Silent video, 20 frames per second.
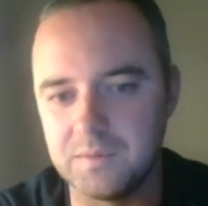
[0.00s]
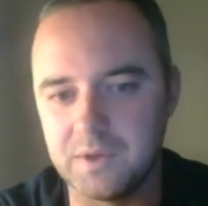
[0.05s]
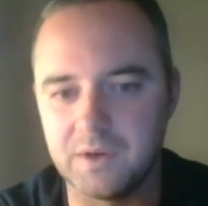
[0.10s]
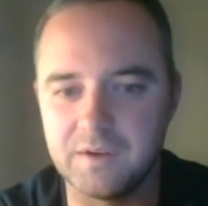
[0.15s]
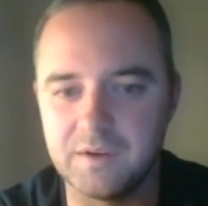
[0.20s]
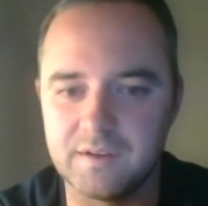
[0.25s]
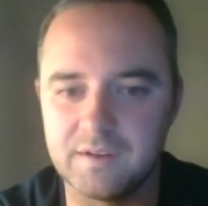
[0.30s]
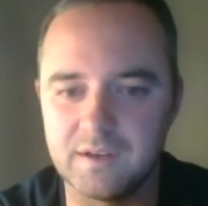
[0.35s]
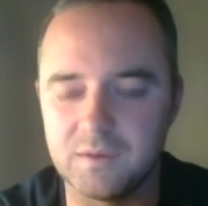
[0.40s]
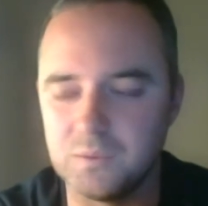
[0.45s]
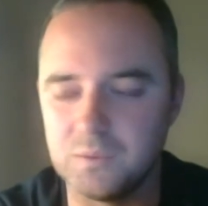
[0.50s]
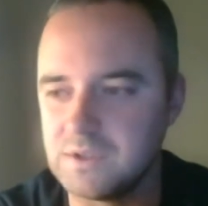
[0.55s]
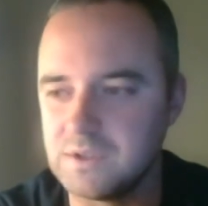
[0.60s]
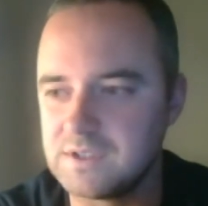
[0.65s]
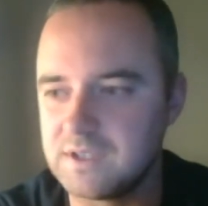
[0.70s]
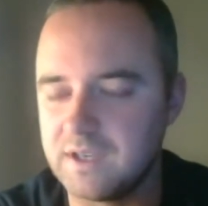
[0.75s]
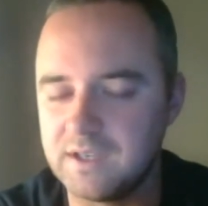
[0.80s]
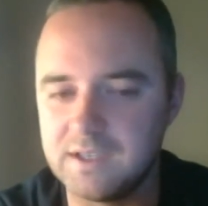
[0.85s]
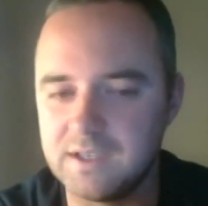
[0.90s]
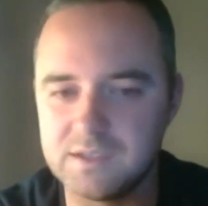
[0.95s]
The only thing I would
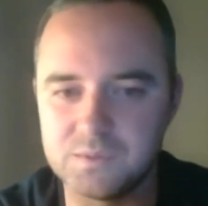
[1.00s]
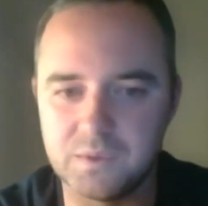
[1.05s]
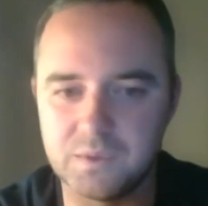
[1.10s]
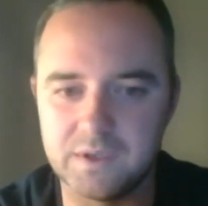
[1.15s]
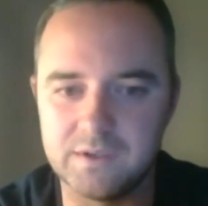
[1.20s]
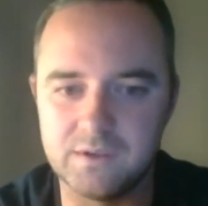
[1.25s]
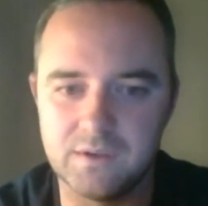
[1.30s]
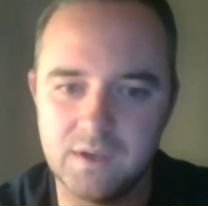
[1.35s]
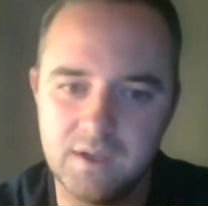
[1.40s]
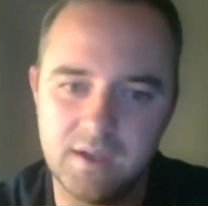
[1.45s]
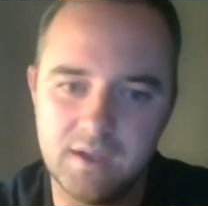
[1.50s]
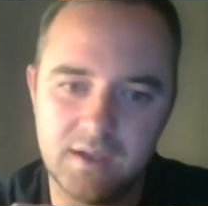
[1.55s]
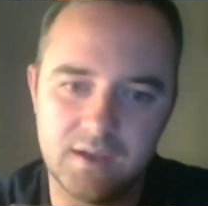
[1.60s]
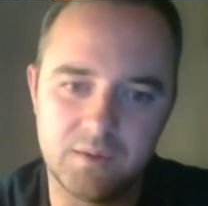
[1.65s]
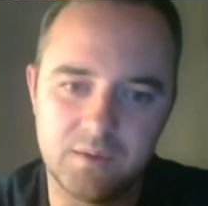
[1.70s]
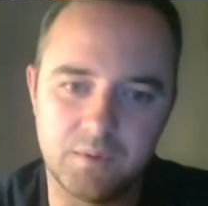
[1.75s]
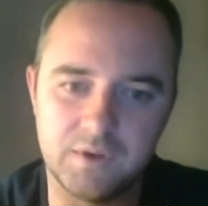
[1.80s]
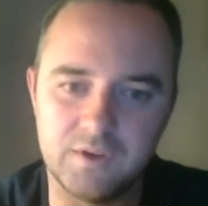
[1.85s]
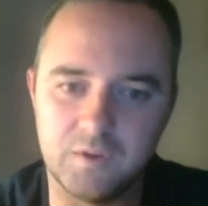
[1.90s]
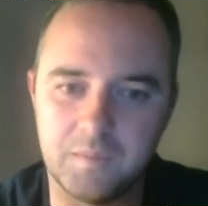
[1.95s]
say is when
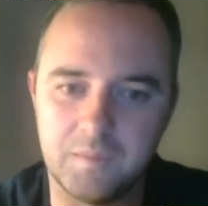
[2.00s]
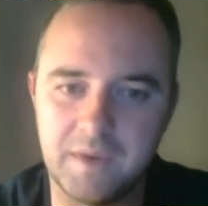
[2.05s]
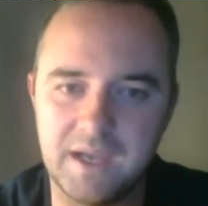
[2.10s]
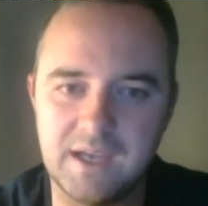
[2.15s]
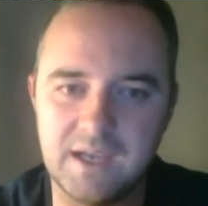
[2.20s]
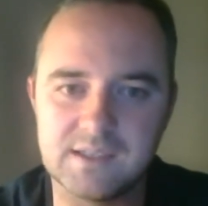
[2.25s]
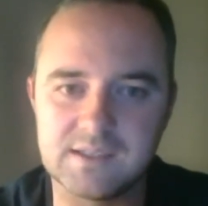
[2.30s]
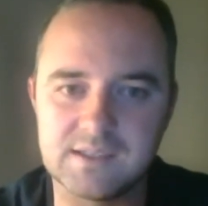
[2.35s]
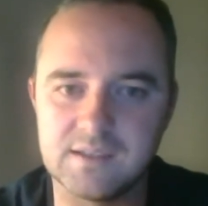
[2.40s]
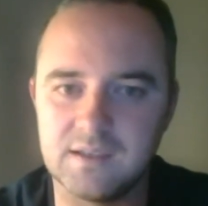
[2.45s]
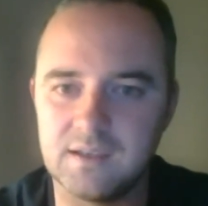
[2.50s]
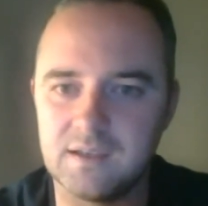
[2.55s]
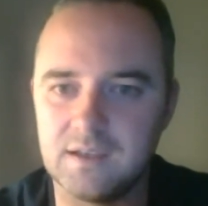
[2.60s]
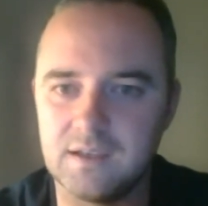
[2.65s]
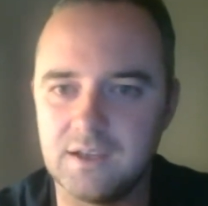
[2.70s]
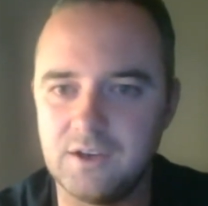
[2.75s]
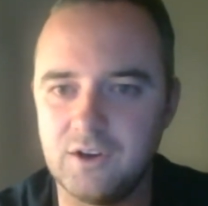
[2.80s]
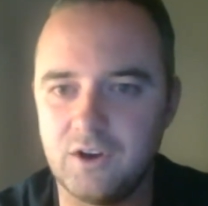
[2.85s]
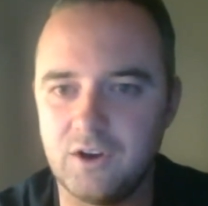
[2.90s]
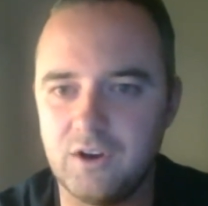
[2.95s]
when your mates are,
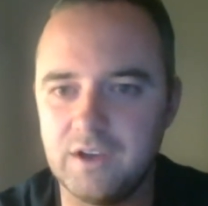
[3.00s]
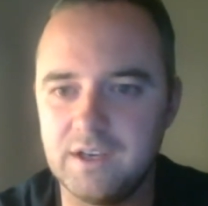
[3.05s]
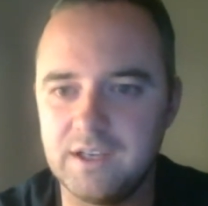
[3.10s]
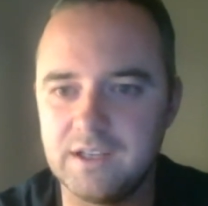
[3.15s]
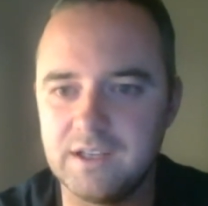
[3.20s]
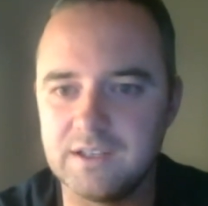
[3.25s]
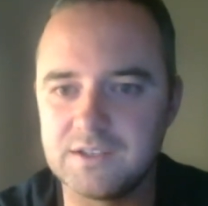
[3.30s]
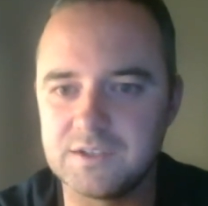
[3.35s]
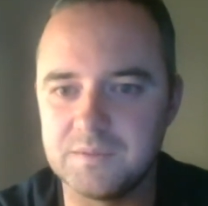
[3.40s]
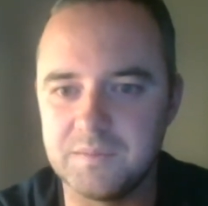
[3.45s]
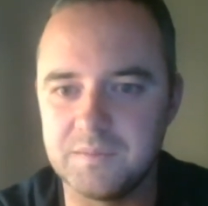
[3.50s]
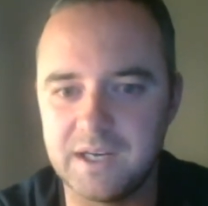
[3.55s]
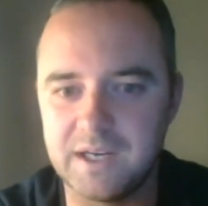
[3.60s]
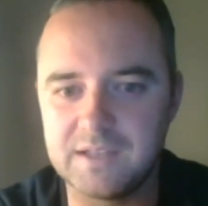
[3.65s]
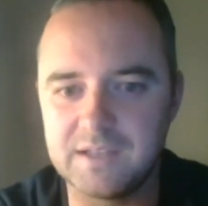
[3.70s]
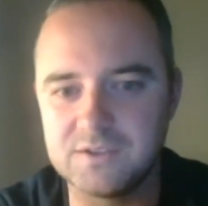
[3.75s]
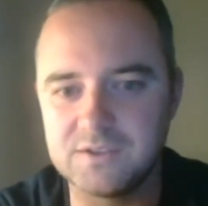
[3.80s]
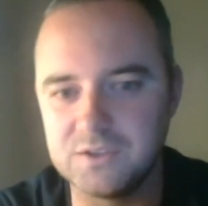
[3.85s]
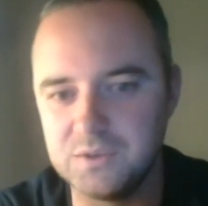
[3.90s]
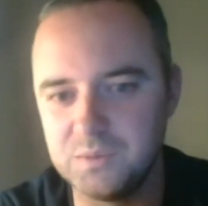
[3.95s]
are not in English and
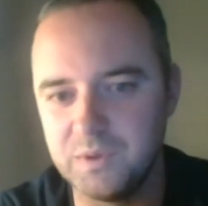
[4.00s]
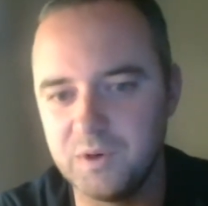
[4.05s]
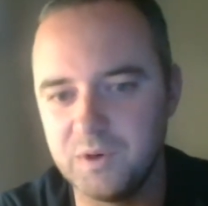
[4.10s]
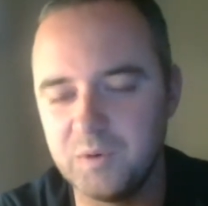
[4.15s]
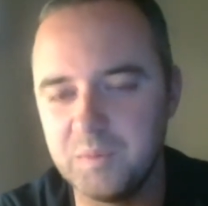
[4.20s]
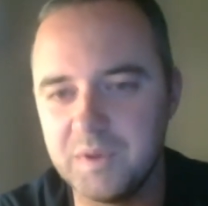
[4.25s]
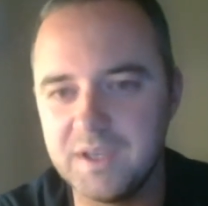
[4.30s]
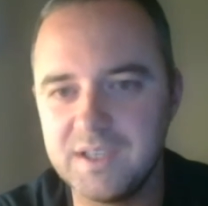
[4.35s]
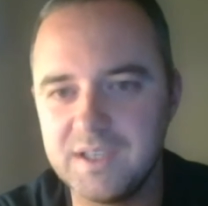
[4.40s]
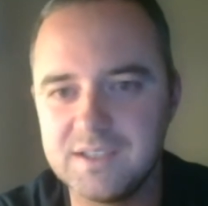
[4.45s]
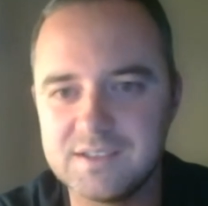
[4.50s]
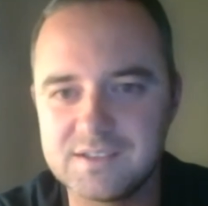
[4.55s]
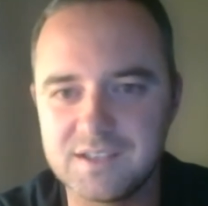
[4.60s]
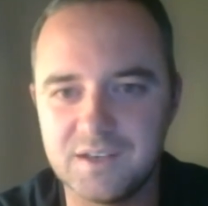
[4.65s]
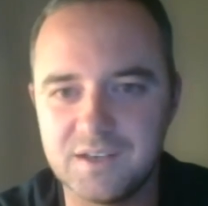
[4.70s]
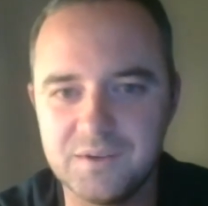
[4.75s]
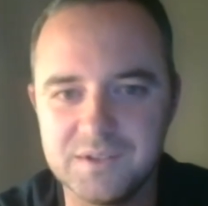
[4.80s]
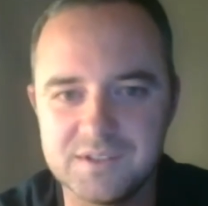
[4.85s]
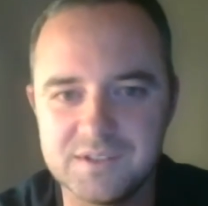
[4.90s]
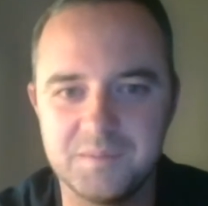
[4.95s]
maths, you will be.
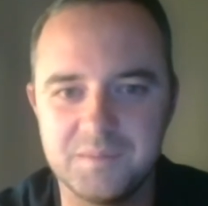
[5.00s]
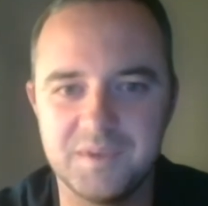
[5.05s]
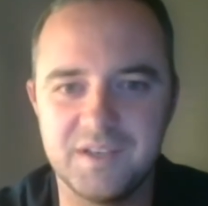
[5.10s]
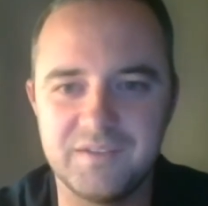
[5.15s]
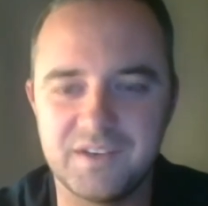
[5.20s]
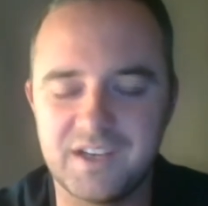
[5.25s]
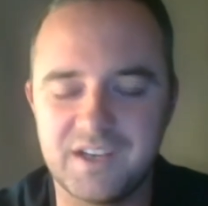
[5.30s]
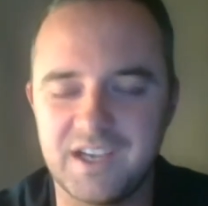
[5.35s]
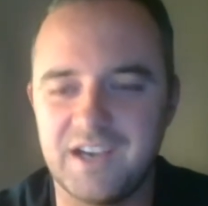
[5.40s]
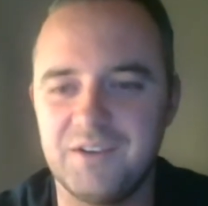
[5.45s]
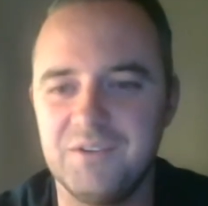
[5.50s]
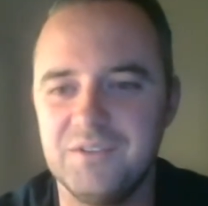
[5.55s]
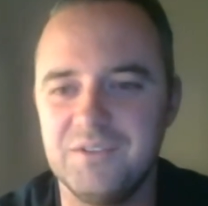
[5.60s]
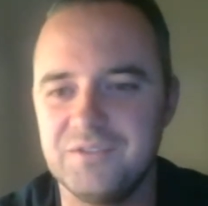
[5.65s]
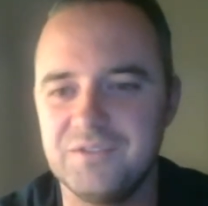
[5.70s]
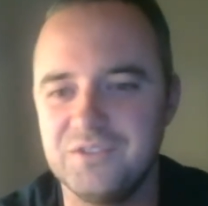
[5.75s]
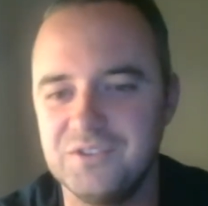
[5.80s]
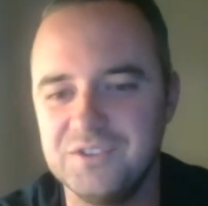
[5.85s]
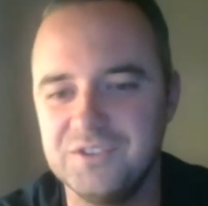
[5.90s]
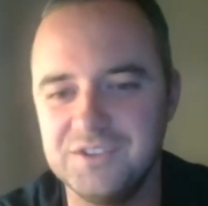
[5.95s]
So it's a bit of a
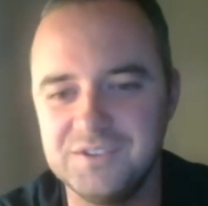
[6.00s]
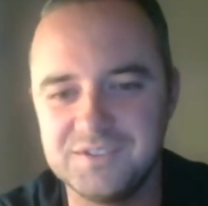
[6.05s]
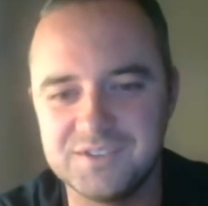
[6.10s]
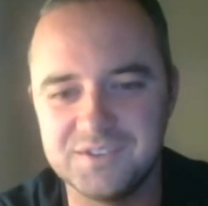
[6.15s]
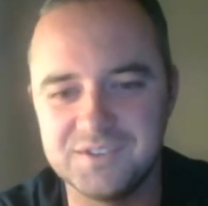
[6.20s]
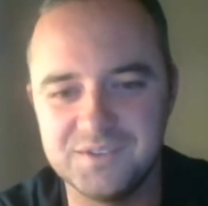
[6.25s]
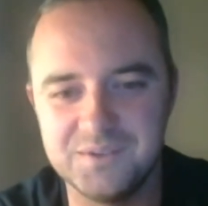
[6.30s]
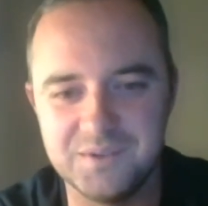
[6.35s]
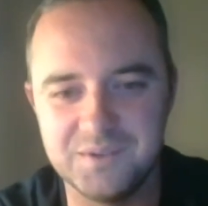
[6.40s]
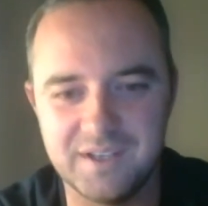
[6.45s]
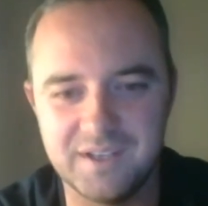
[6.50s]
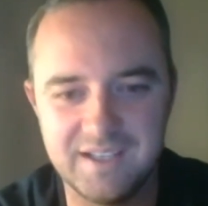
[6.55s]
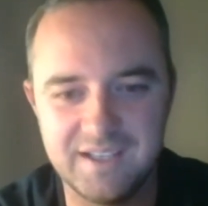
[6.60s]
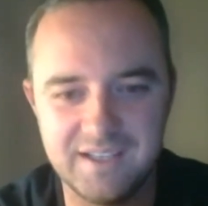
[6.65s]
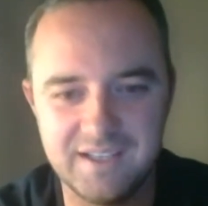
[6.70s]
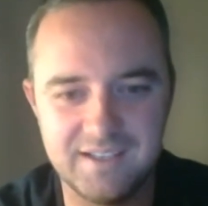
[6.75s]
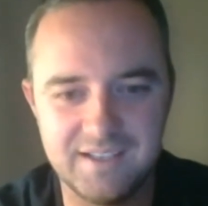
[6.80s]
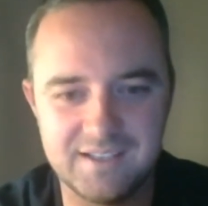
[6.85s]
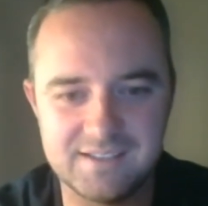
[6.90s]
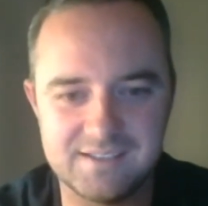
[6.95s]
carrot for you to uh,
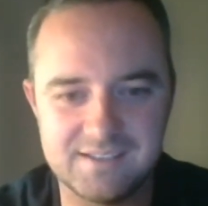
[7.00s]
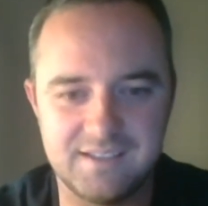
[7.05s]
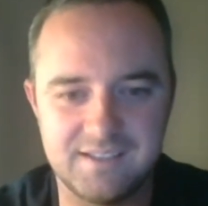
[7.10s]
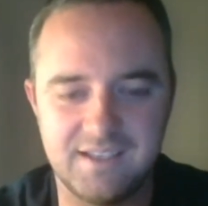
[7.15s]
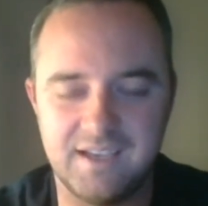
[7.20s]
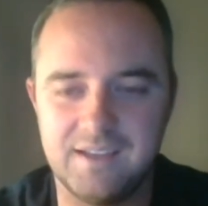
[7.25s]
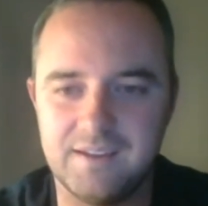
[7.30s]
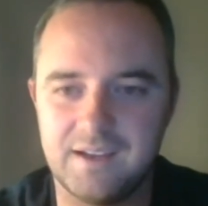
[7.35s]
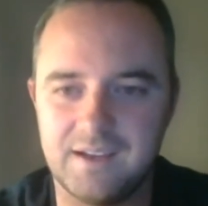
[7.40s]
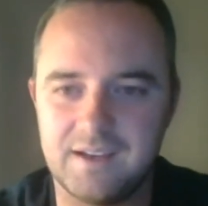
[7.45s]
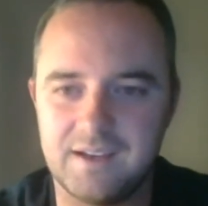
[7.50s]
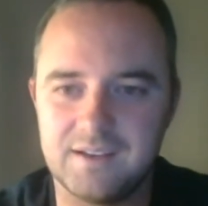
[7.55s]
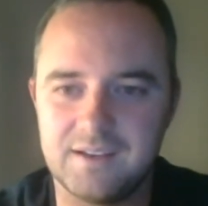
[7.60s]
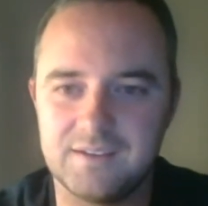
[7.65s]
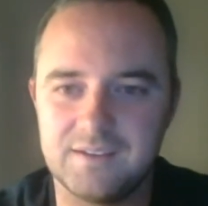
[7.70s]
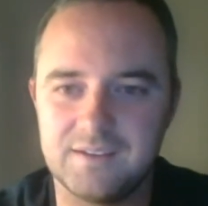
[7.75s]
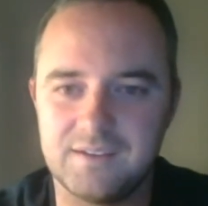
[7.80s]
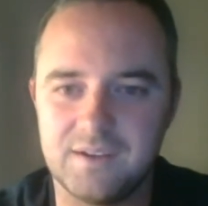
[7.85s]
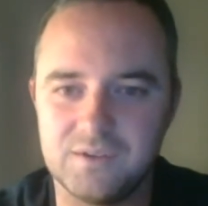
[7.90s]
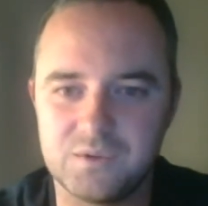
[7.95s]
to get that
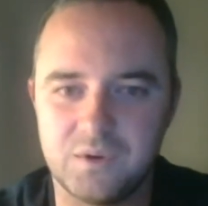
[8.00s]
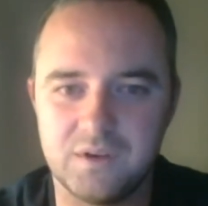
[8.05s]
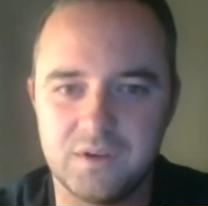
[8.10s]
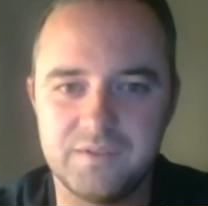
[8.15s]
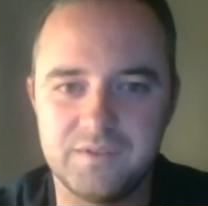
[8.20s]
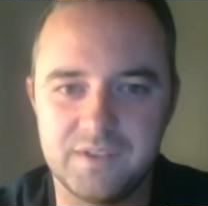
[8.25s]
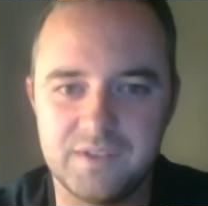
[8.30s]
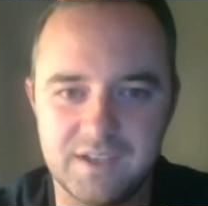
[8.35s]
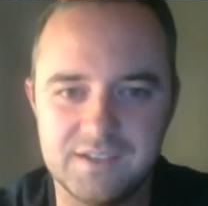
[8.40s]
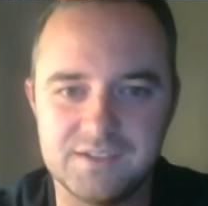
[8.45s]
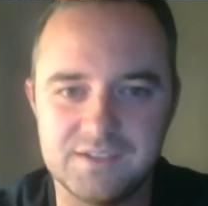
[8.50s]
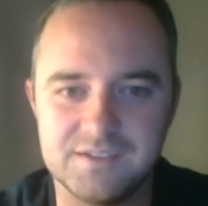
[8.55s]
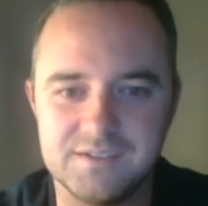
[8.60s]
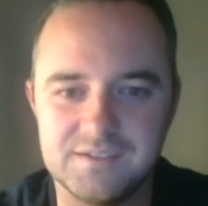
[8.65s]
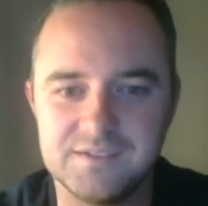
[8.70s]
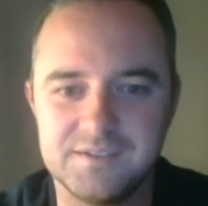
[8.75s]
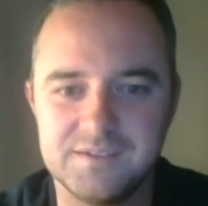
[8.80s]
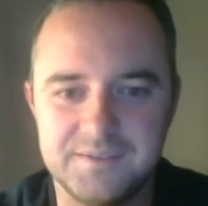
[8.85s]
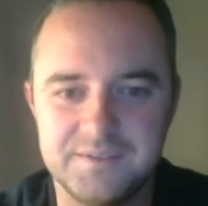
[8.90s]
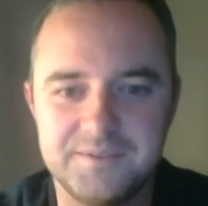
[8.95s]
those
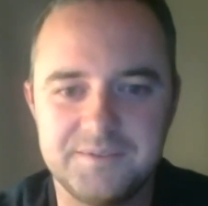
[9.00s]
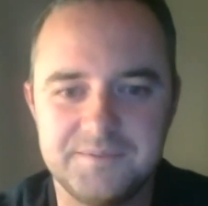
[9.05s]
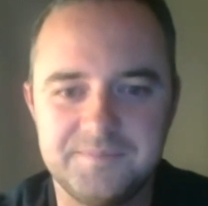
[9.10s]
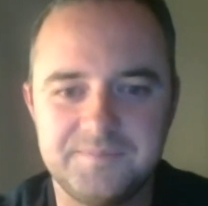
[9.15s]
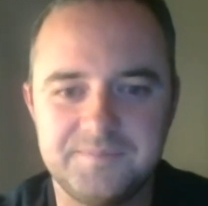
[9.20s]
qualifications.